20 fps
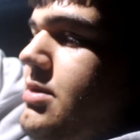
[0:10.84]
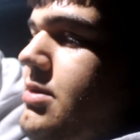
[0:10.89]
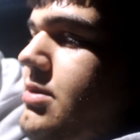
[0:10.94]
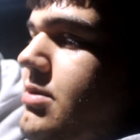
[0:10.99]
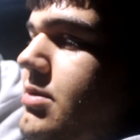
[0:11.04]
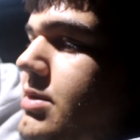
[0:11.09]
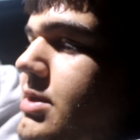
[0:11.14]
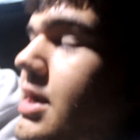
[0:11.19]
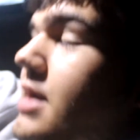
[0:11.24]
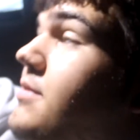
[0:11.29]

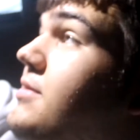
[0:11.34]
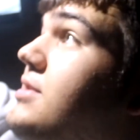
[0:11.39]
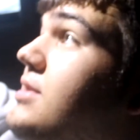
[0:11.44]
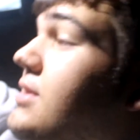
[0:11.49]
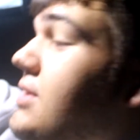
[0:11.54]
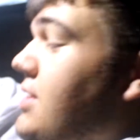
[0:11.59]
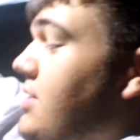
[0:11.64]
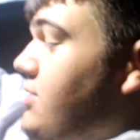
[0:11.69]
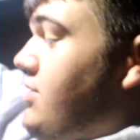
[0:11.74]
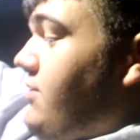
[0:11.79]
What time is it?
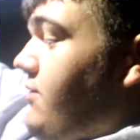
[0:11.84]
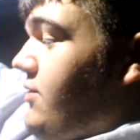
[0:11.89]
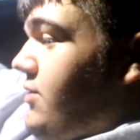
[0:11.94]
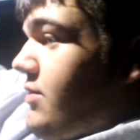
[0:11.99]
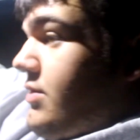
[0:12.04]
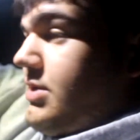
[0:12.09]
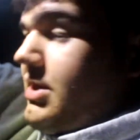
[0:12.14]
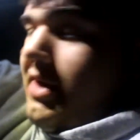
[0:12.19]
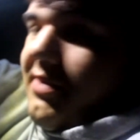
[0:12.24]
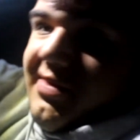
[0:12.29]
I don't even know
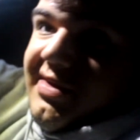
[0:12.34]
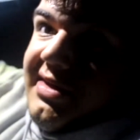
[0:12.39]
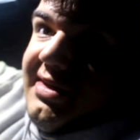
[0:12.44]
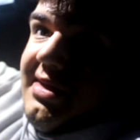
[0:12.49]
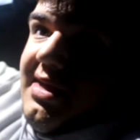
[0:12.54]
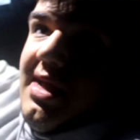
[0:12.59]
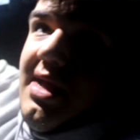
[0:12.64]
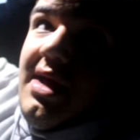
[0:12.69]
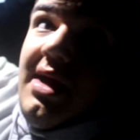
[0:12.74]
what time it is.